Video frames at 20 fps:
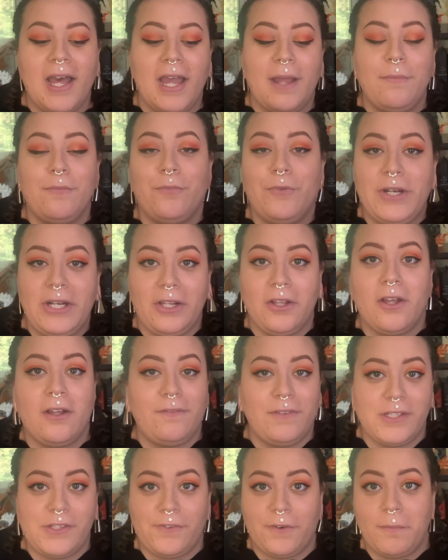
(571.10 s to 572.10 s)
I'm reading all of
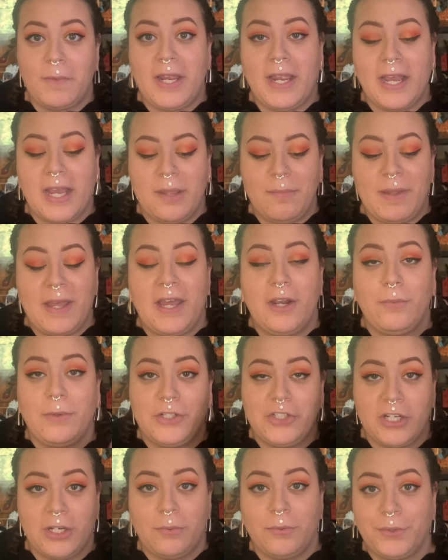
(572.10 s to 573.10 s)
this from my iPad,
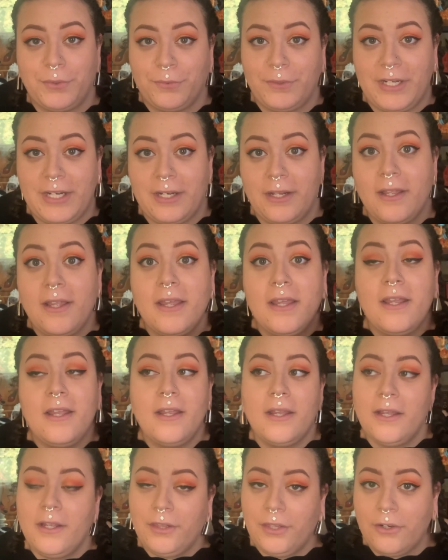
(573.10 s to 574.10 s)
which I will read
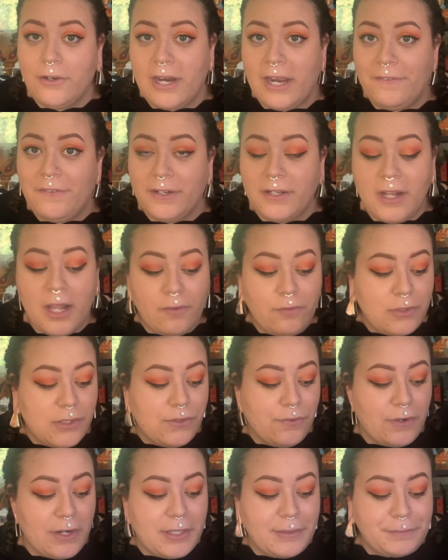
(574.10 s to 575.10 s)
the graphic novels
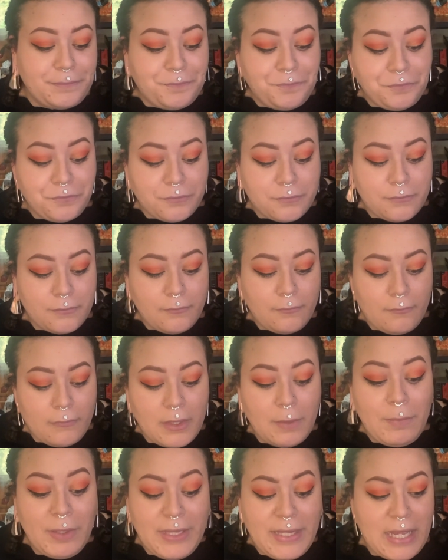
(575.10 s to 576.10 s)
from,
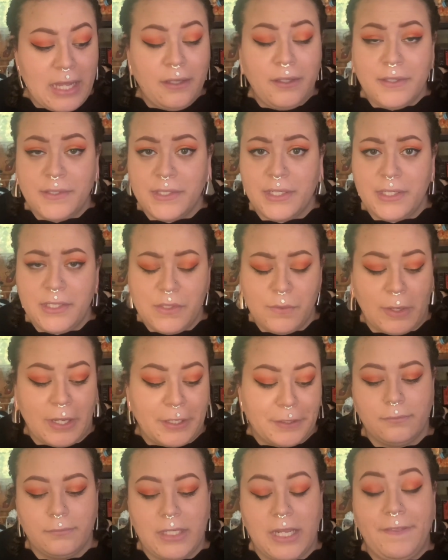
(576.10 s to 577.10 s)
but that looks good as
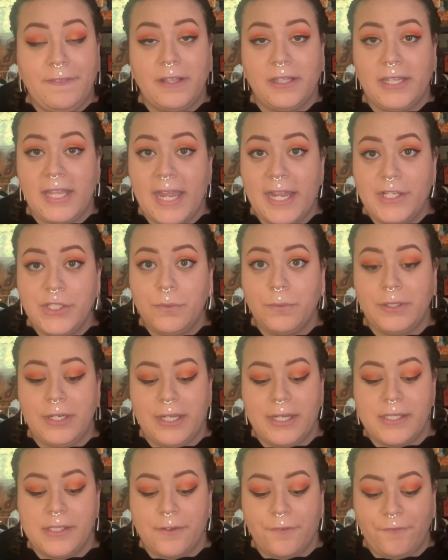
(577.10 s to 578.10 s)
well. And the last one
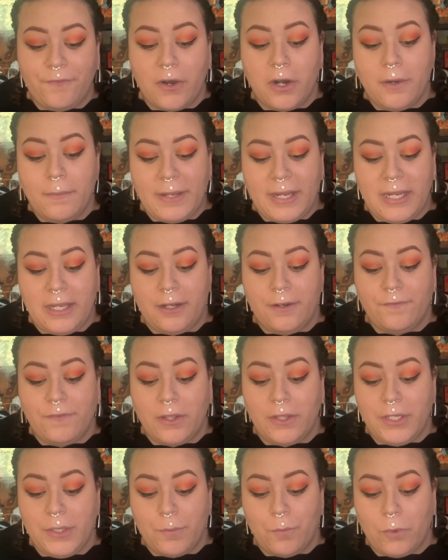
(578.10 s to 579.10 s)
is Farmhand
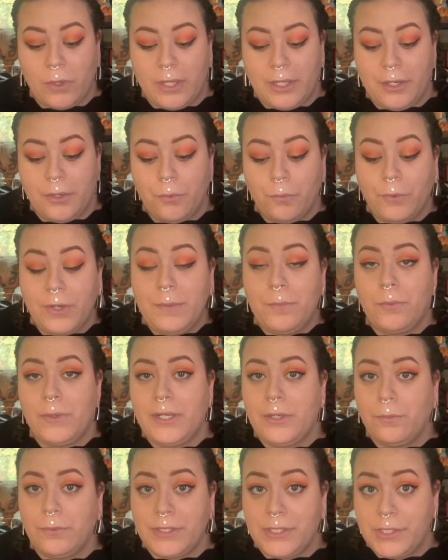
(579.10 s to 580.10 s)
Volume 1, Reap
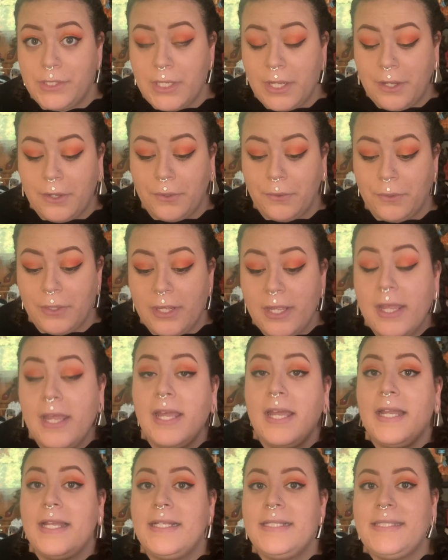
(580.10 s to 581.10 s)
What Was Sown.
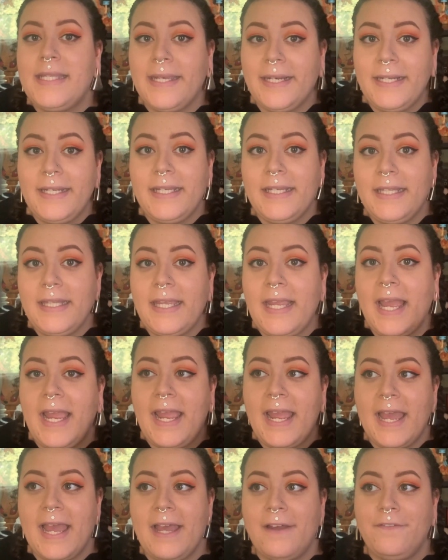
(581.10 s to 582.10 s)
Technically, I
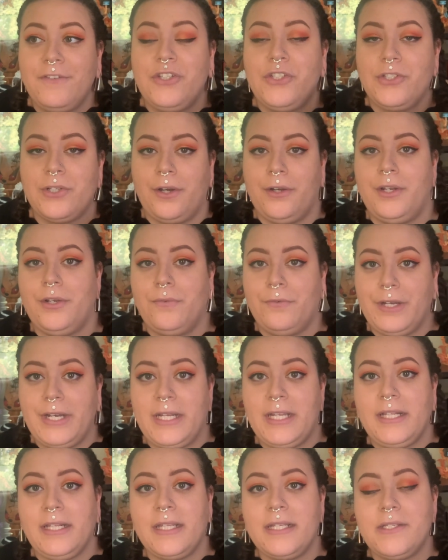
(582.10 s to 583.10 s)
have started
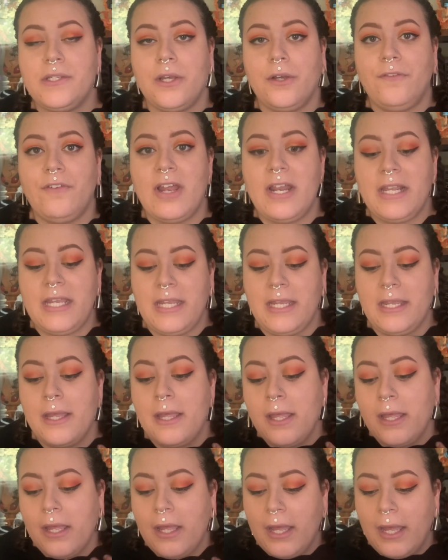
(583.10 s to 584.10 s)
reading this already.
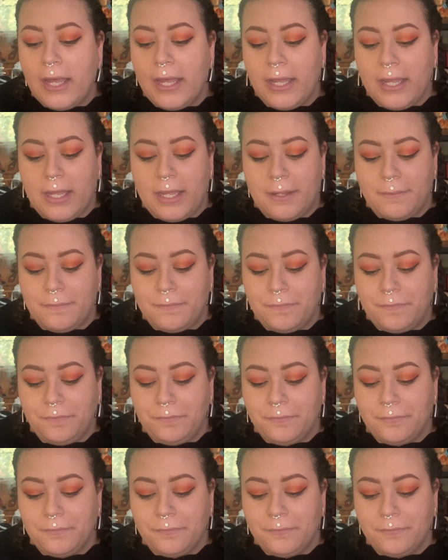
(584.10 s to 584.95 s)
Um,